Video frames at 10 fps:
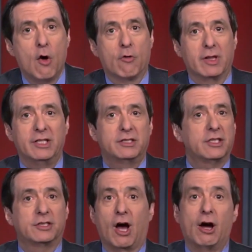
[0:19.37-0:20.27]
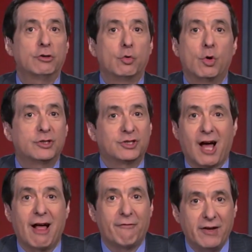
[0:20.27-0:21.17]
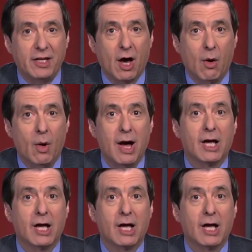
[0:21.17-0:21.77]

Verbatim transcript: released this Underwood style video